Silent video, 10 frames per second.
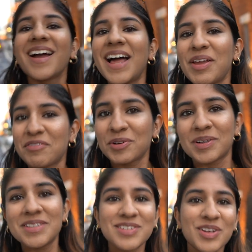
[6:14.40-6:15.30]
Hello
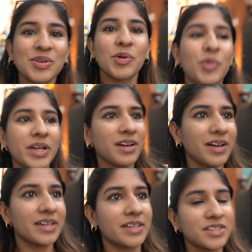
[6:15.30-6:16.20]
everyone, so we
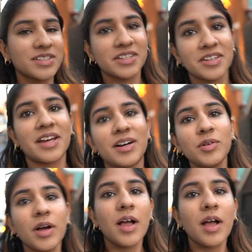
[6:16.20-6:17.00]
are heading to dinner now